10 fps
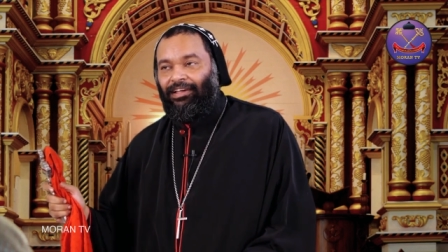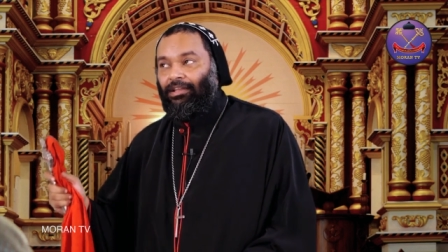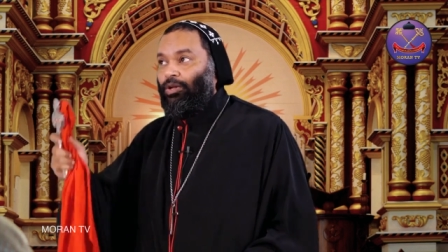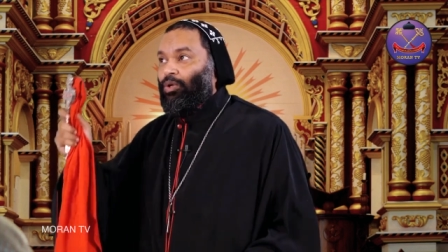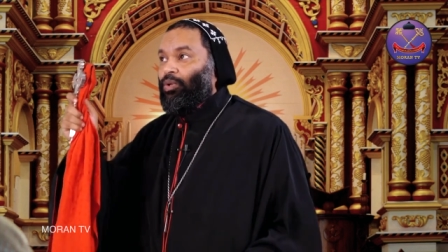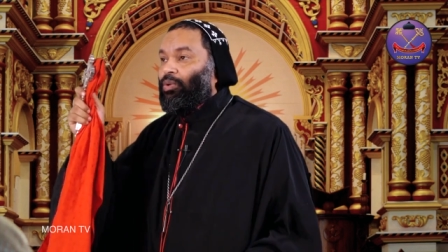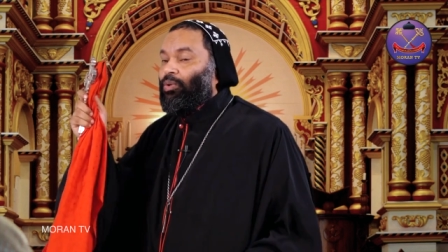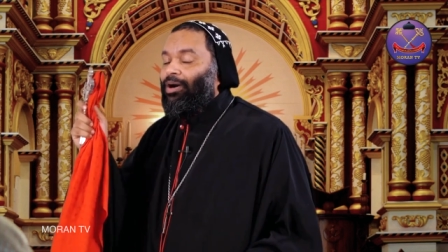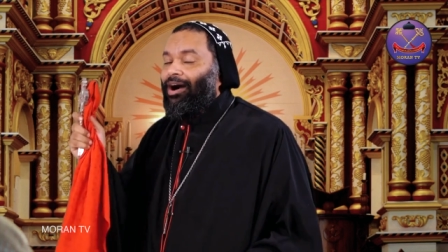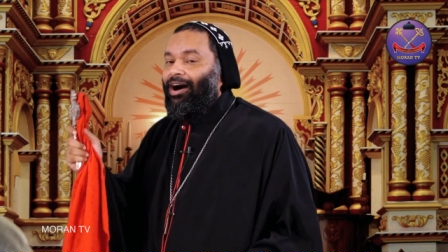that
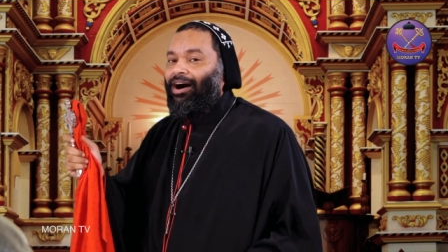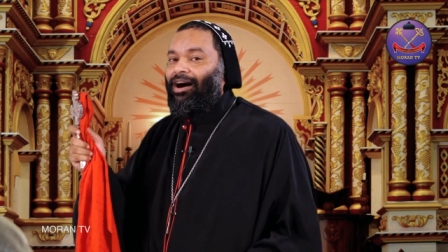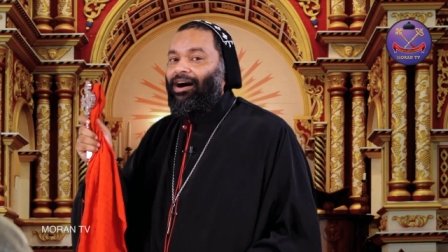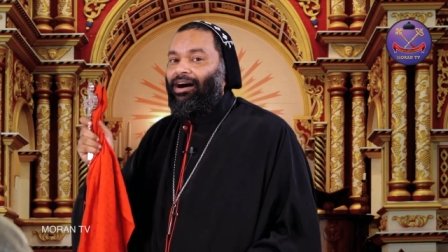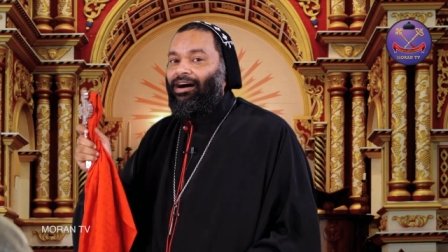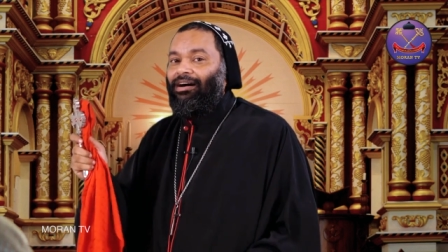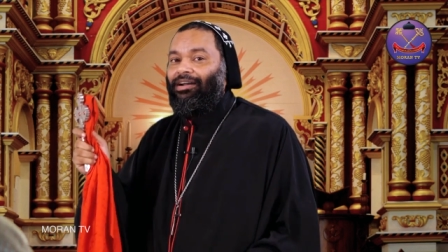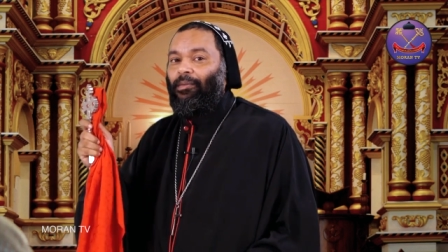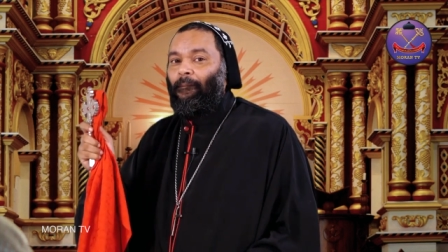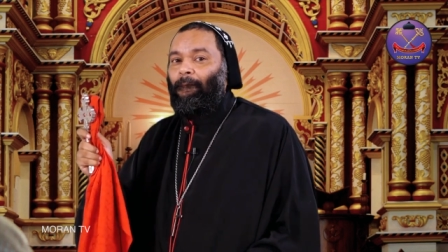you
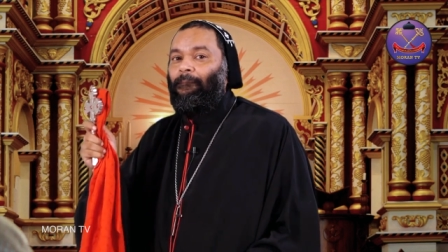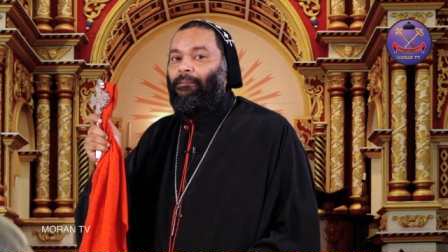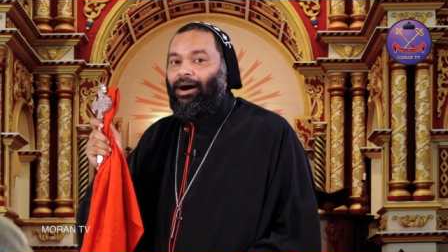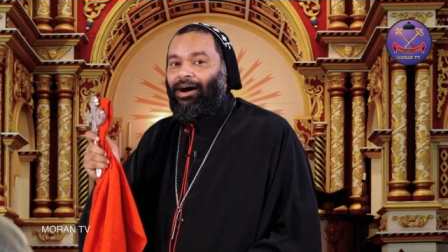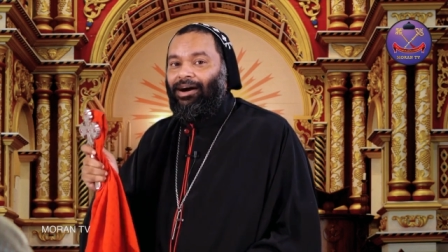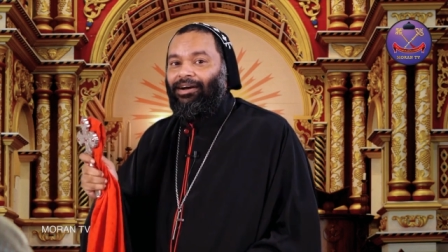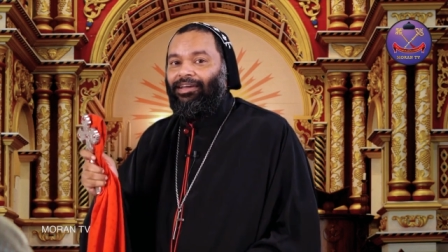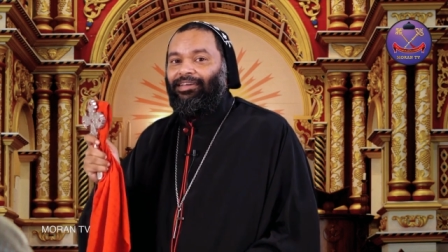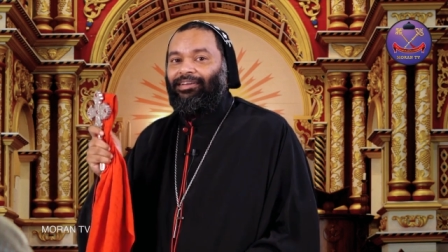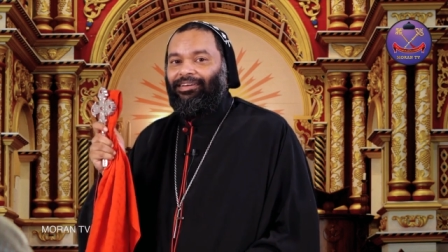are
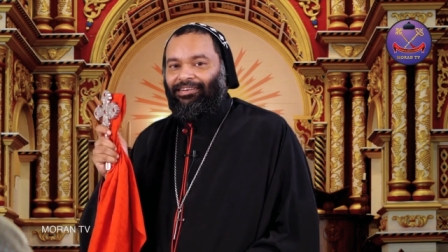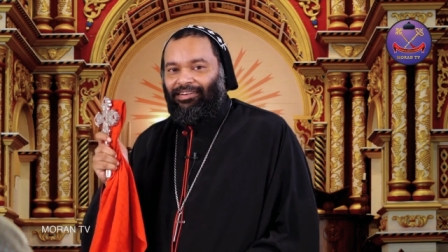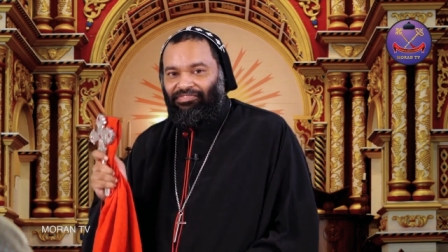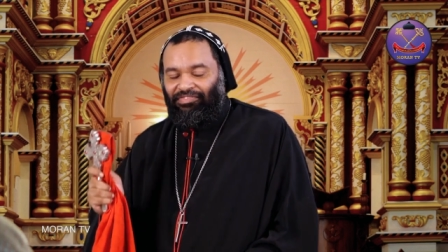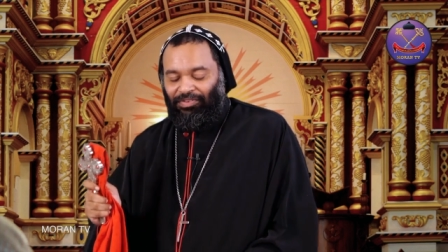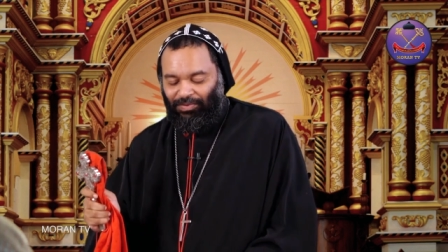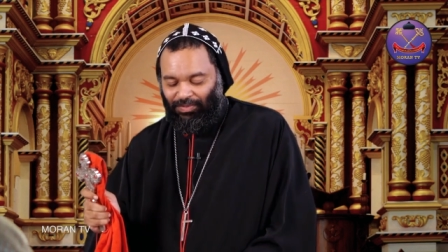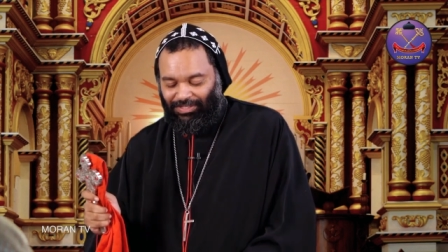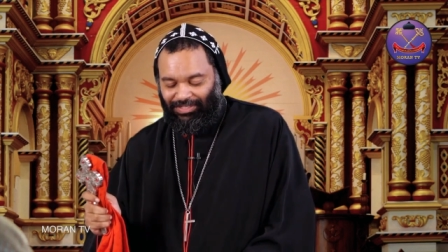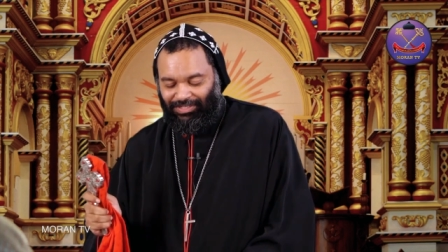my
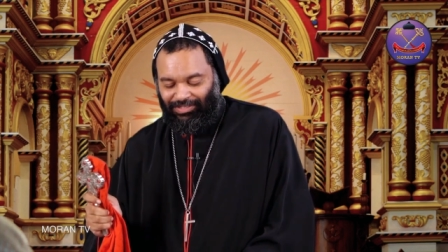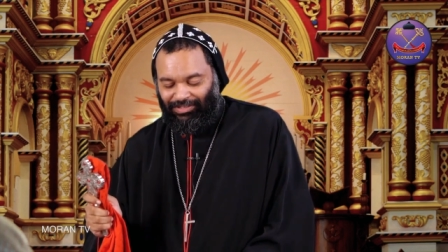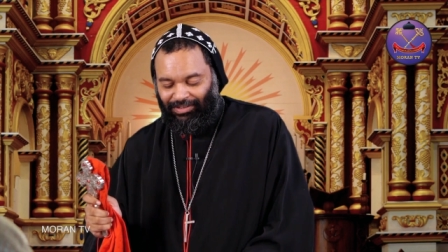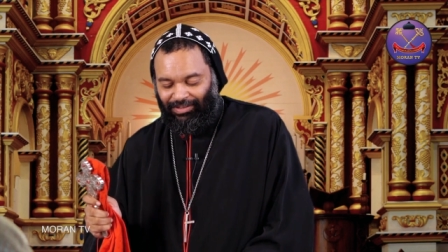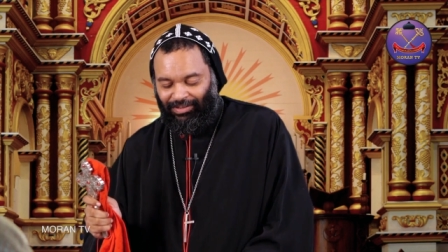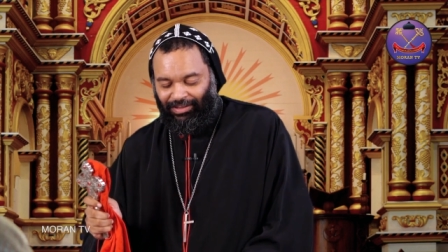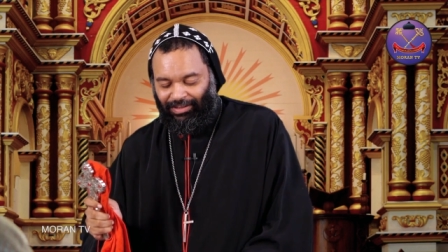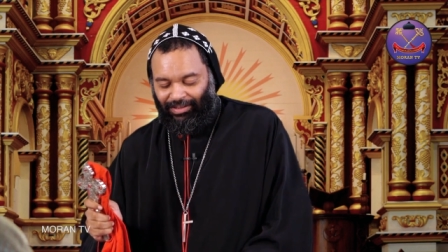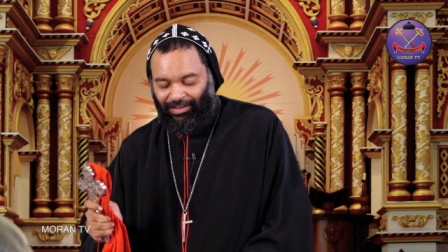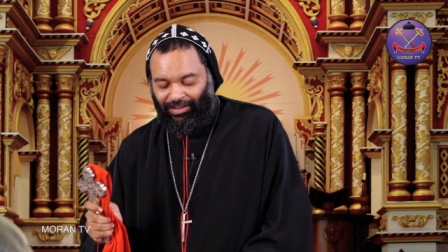refuge
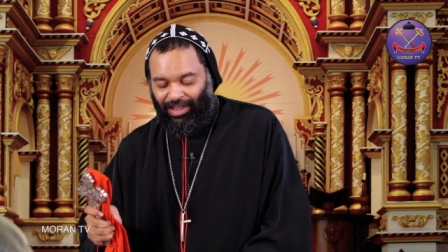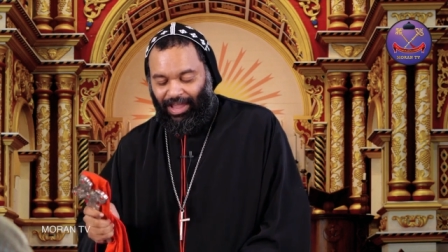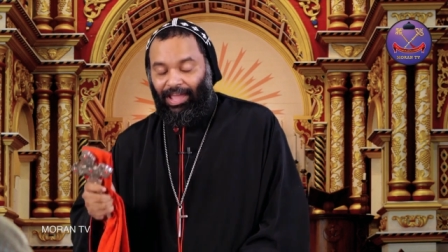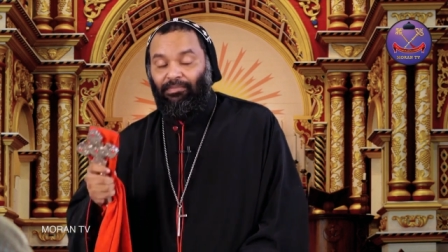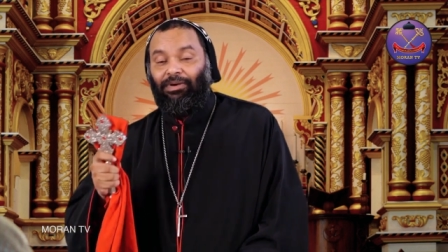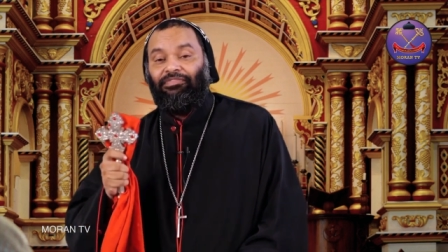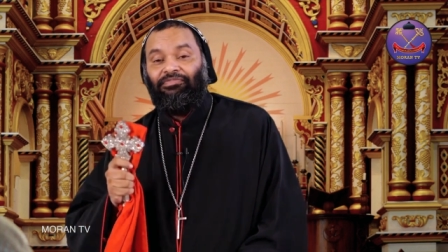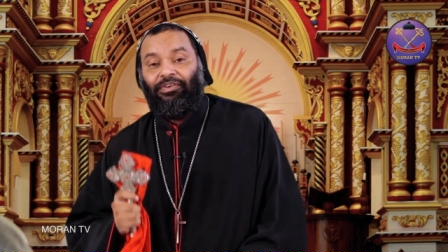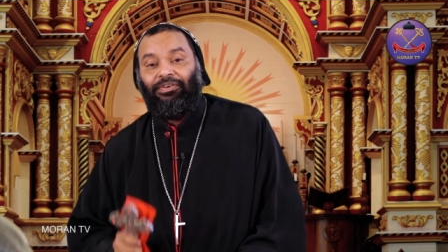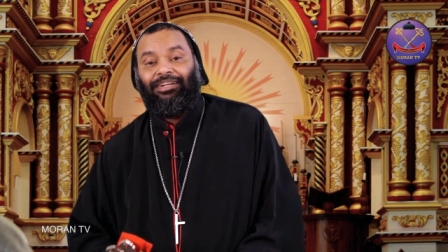and my
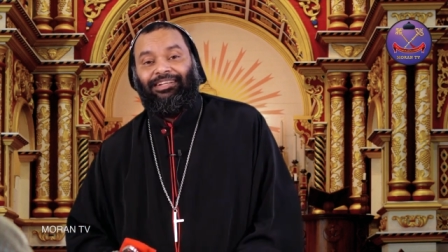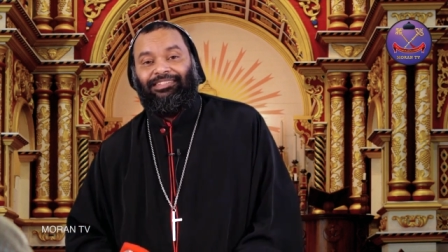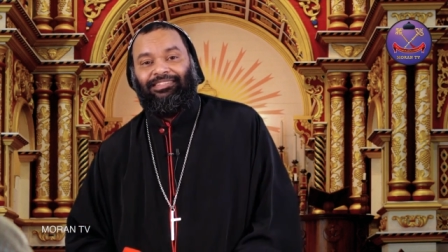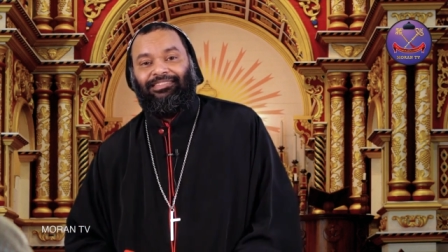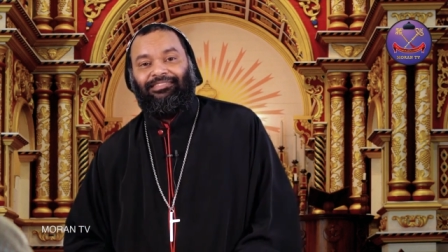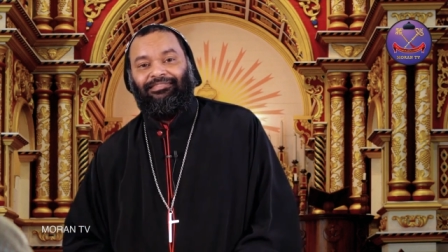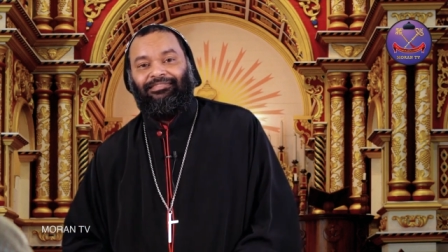fortress.